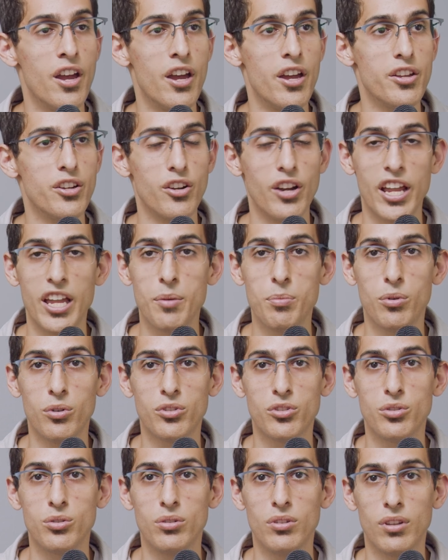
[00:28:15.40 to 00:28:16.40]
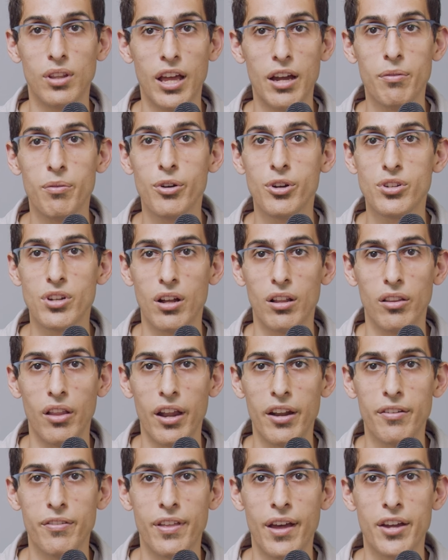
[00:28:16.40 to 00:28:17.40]
you're able to leverage a
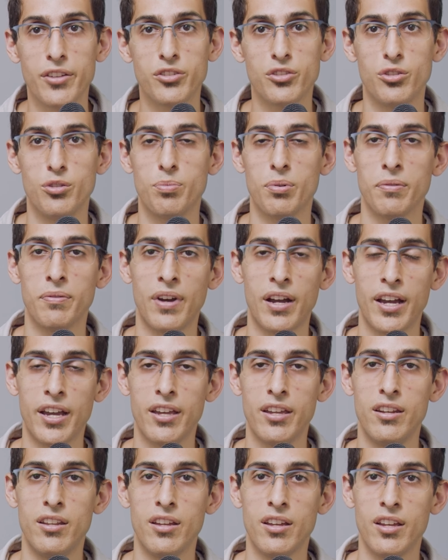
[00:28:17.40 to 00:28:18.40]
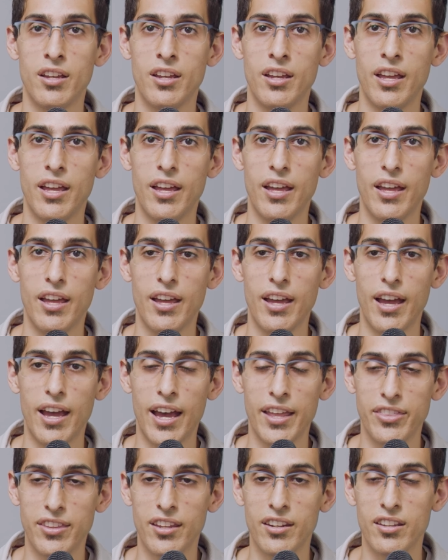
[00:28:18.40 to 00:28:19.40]
lot of that to provide,
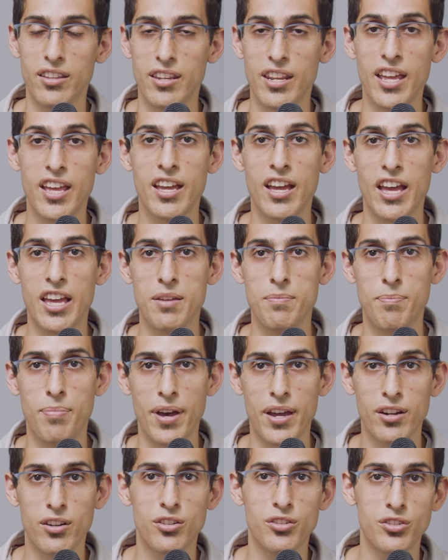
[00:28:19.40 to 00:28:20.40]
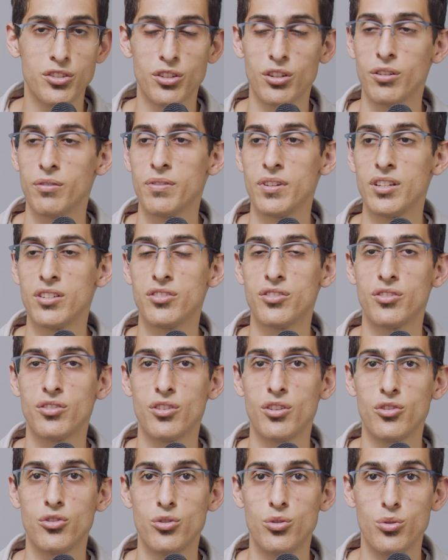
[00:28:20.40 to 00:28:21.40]
at the end of the day, a better service
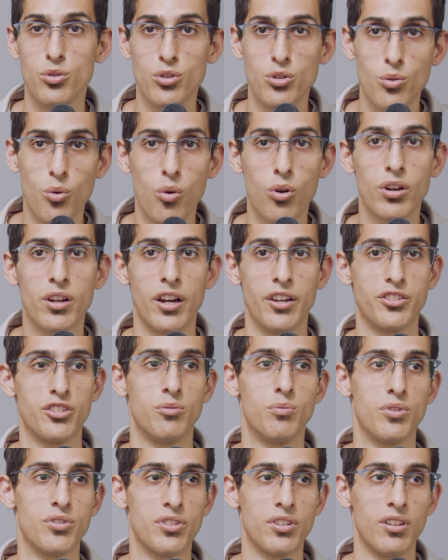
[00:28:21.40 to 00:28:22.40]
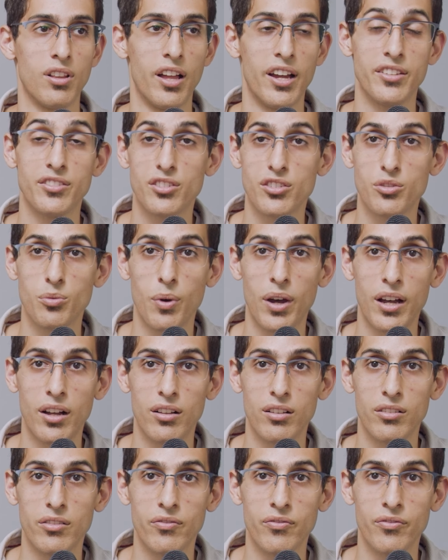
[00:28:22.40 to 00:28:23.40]
to your customers and clients as
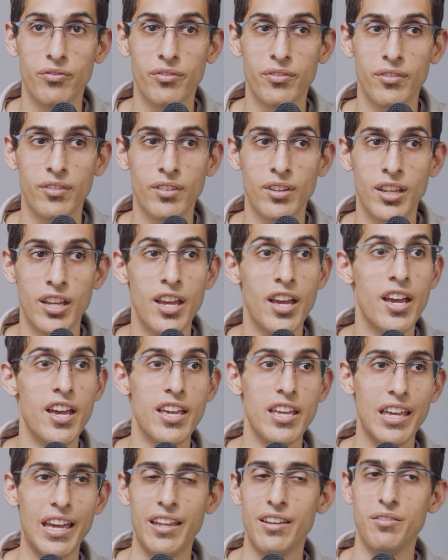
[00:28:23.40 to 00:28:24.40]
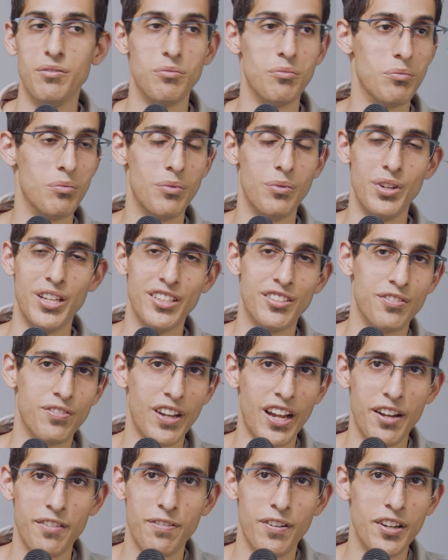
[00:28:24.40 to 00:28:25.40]
well. And it's
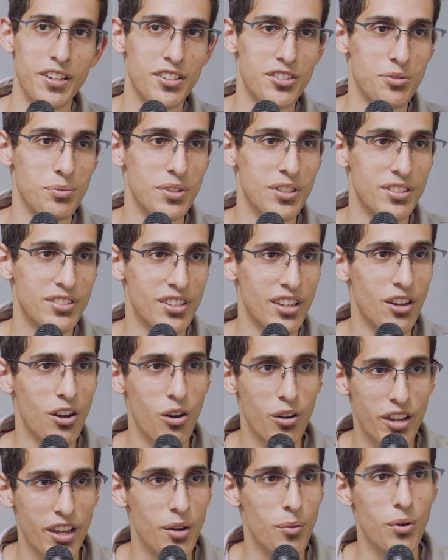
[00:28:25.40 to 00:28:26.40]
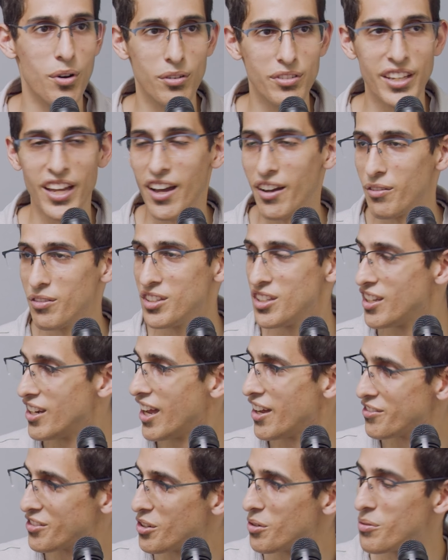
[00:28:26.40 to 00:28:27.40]
kind of funny because we say, okay, well, yeah, you can
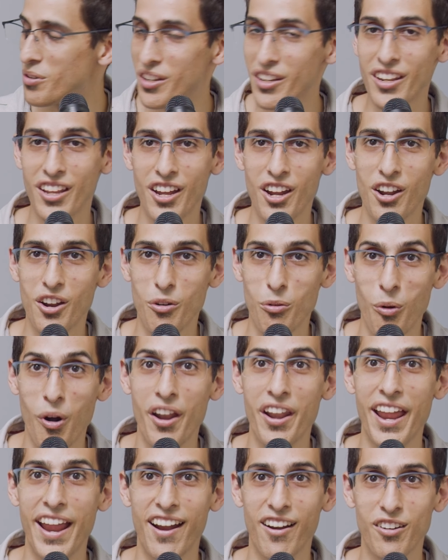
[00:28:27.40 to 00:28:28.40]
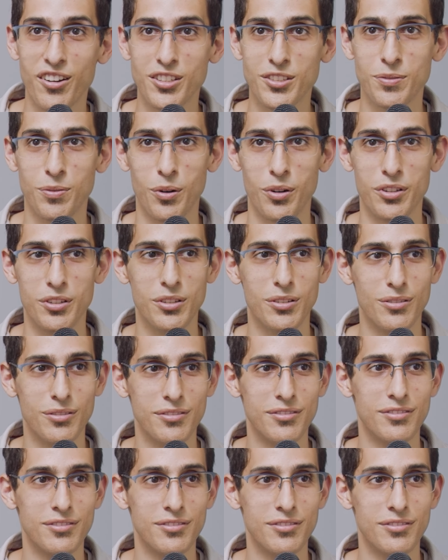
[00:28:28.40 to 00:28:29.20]
have someone run errands for you.